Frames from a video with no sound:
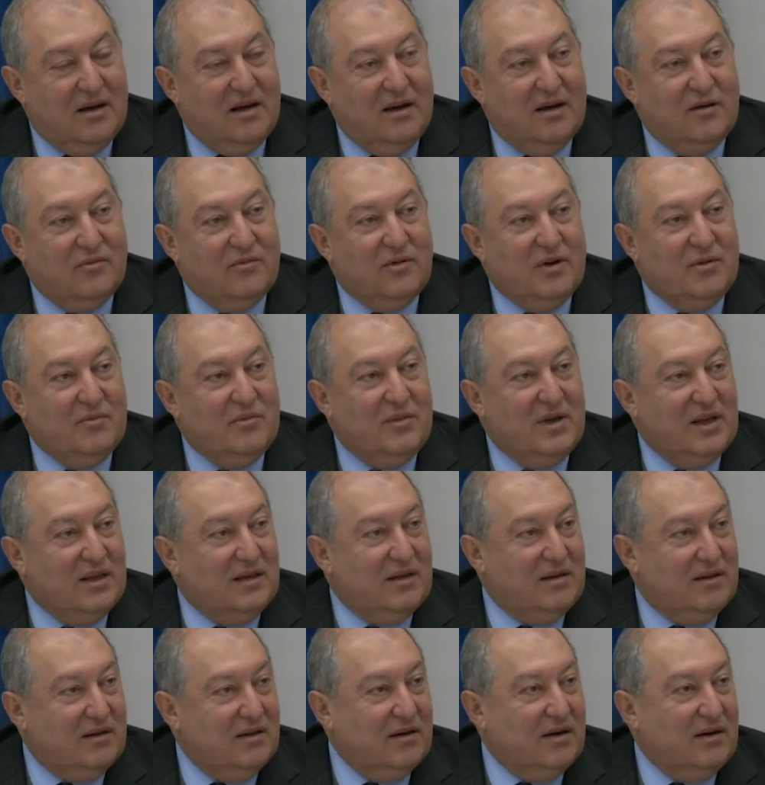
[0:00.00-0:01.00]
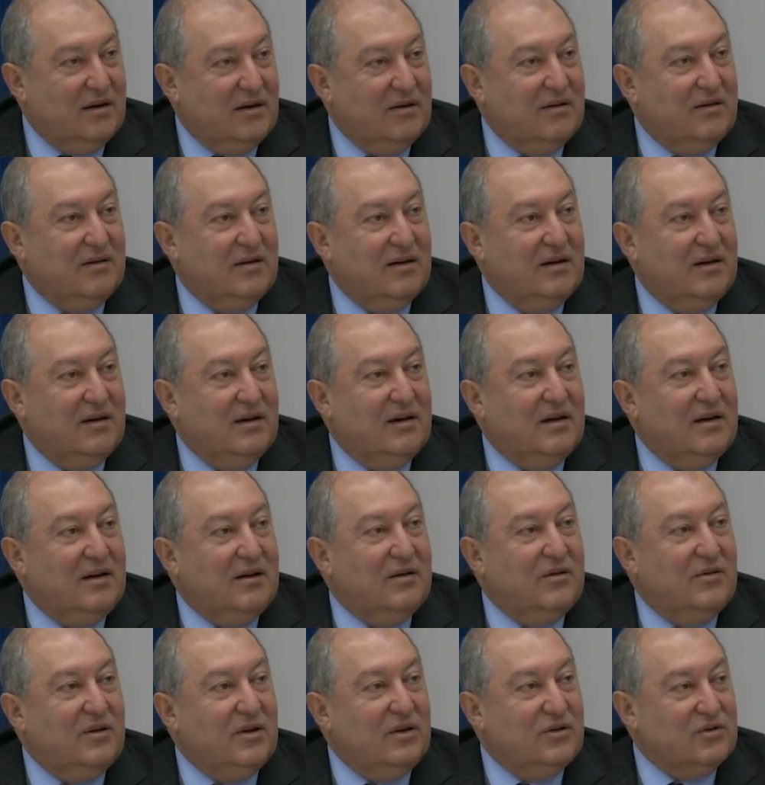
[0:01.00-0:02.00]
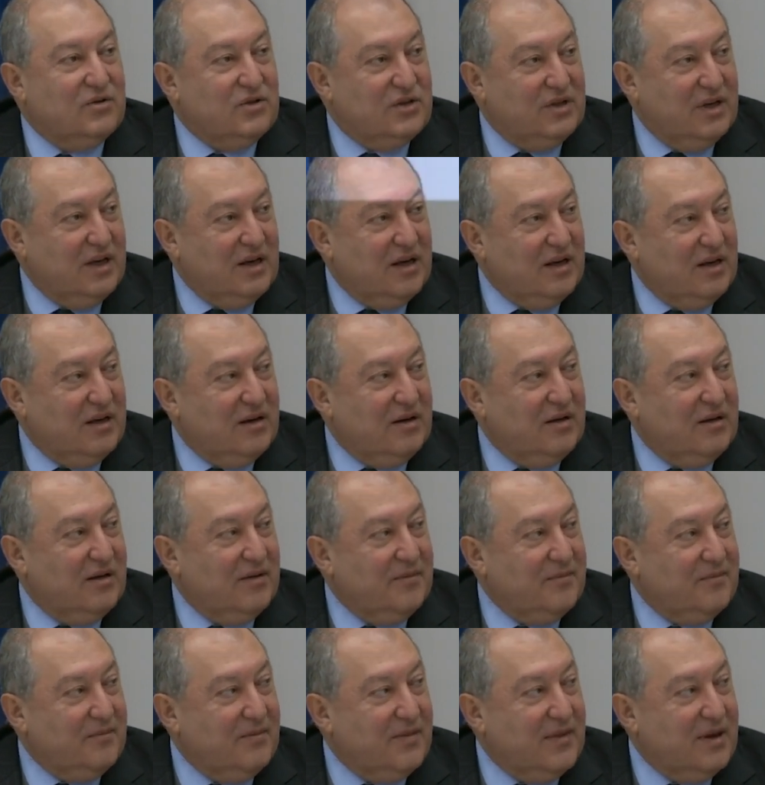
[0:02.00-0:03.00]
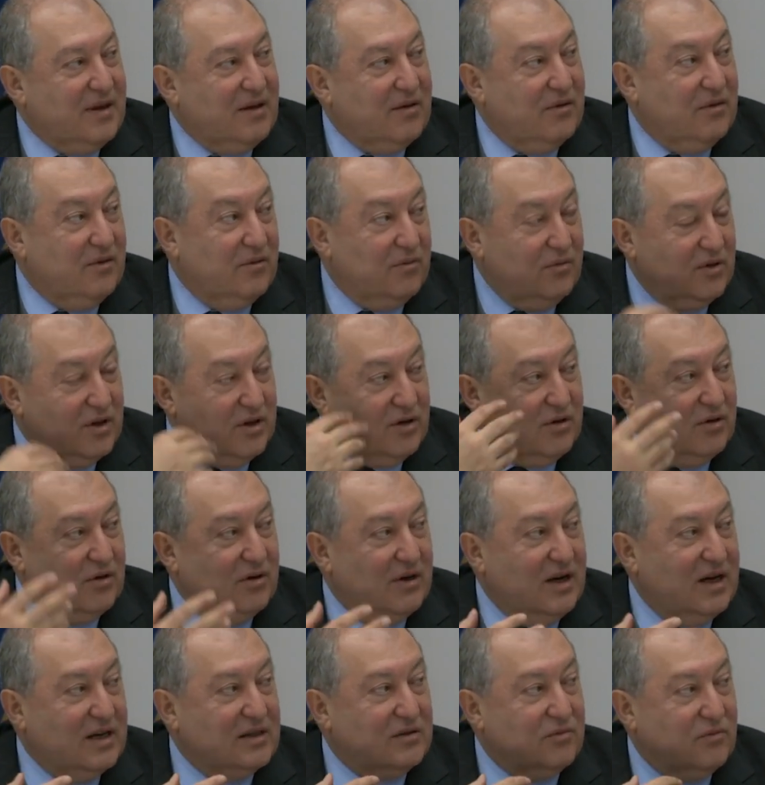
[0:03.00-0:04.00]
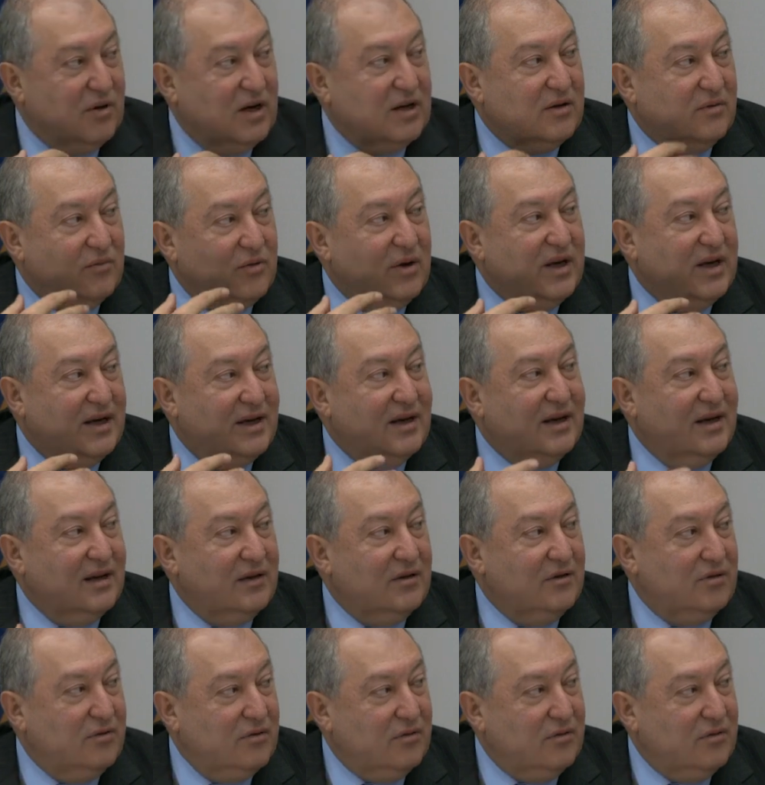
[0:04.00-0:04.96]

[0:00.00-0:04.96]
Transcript: And we meet there. You see with your eyes what we can